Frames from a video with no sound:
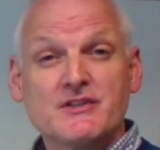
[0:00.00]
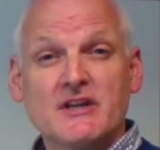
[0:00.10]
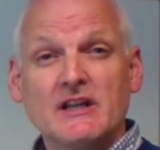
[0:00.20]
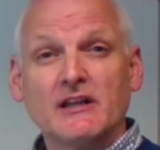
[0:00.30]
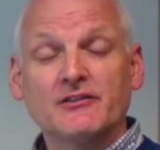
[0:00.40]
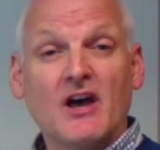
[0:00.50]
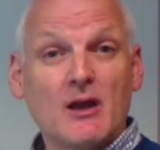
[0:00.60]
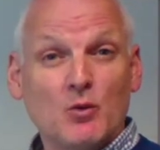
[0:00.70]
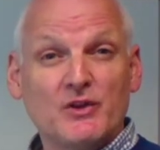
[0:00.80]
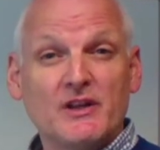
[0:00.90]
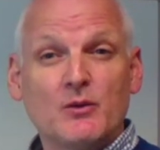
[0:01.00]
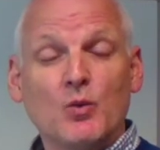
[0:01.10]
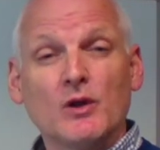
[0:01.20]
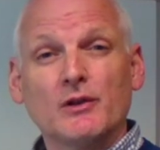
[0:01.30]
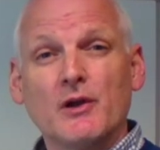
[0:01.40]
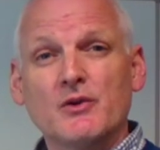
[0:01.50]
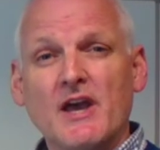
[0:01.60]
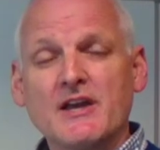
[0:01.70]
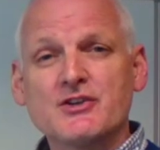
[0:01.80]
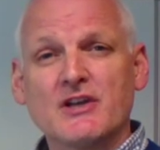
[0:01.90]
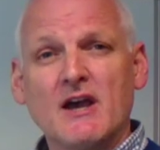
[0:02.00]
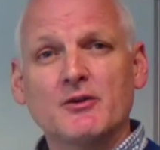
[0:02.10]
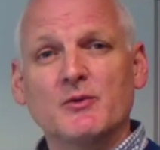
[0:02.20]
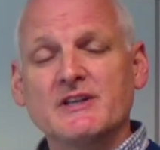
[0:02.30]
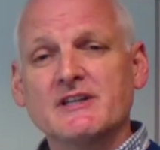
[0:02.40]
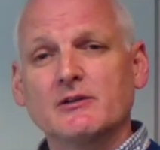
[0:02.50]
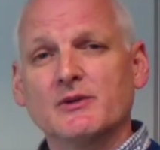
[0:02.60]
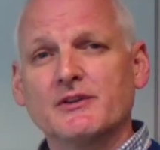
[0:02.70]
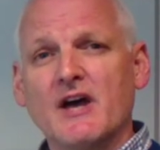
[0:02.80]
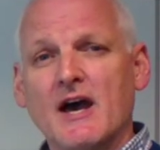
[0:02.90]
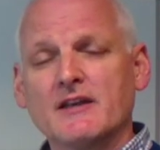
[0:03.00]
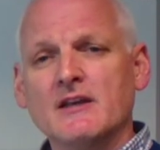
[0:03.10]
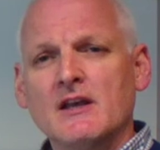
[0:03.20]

ceilings height within the one location? How do we deal with that?